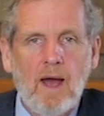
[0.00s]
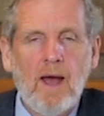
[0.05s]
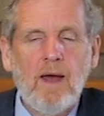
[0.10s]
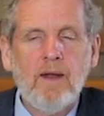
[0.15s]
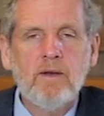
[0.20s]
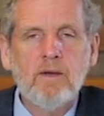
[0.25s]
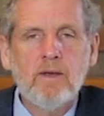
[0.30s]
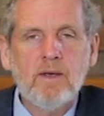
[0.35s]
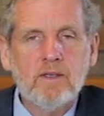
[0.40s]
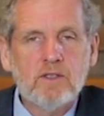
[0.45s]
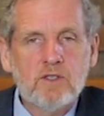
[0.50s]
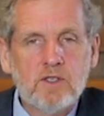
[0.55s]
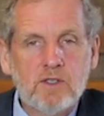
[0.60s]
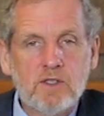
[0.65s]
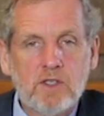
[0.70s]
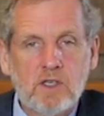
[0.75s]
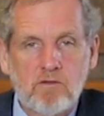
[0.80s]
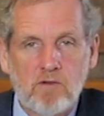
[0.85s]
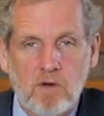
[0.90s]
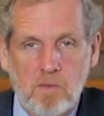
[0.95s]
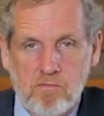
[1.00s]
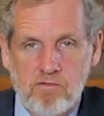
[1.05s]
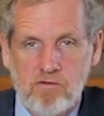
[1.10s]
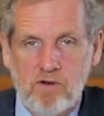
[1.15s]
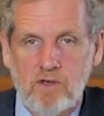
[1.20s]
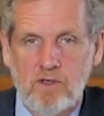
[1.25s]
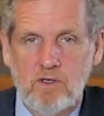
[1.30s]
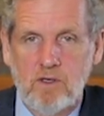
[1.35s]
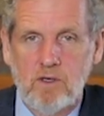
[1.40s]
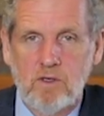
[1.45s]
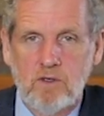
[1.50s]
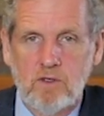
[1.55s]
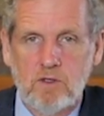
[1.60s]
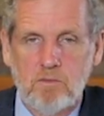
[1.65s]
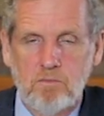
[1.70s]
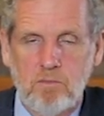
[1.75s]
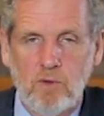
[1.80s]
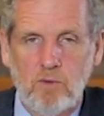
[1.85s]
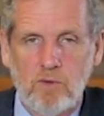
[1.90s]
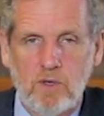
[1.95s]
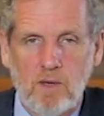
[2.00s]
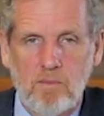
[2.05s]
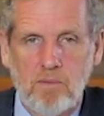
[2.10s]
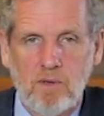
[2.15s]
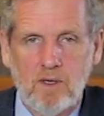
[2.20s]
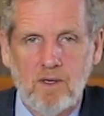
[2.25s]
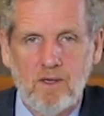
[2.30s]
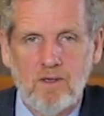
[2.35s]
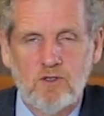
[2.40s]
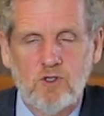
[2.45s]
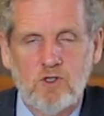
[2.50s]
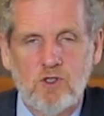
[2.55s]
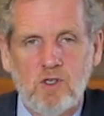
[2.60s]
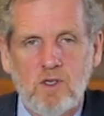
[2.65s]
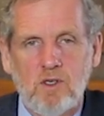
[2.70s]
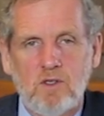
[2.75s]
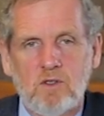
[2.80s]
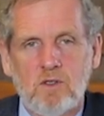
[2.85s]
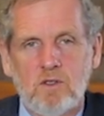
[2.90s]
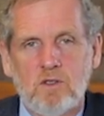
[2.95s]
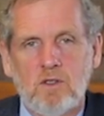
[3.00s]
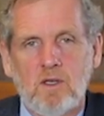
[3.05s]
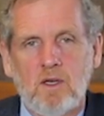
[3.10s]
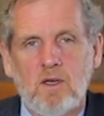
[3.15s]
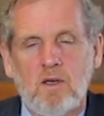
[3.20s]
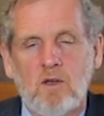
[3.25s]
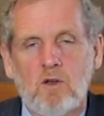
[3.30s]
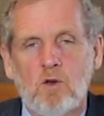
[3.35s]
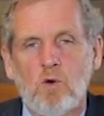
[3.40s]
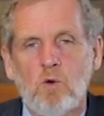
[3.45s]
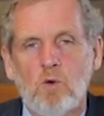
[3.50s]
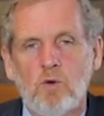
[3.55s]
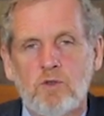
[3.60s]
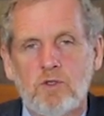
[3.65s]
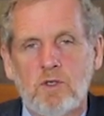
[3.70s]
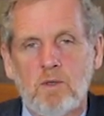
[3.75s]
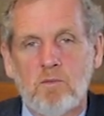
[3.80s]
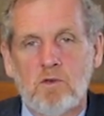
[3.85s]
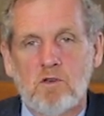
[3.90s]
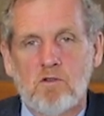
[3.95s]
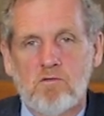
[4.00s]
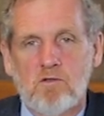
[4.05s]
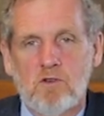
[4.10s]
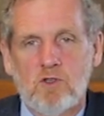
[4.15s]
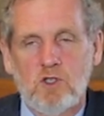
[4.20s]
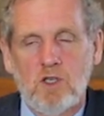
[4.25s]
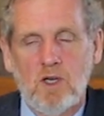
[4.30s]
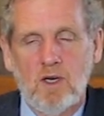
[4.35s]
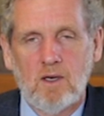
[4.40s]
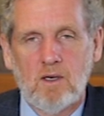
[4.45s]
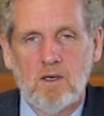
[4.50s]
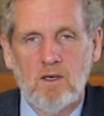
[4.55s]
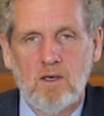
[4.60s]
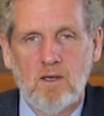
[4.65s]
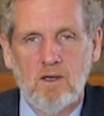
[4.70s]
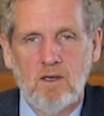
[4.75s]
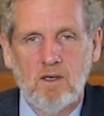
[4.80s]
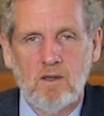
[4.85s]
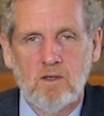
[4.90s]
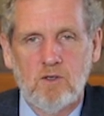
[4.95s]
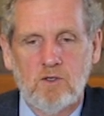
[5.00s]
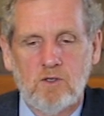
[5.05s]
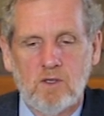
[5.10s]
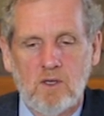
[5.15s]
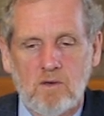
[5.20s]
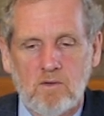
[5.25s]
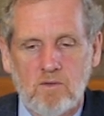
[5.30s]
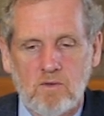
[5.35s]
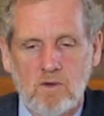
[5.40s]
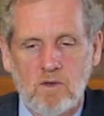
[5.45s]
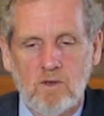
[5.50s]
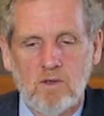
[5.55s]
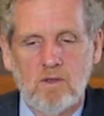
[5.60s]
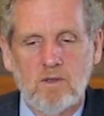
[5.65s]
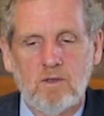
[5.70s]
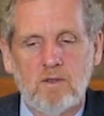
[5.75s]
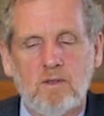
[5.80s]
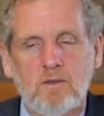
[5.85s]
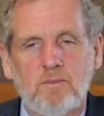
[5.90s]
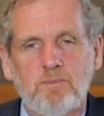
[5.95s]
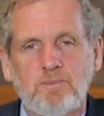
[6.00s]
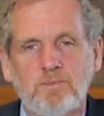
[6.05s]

unnecessary prejudice built up against Jesus that caused him to reject the Son of God.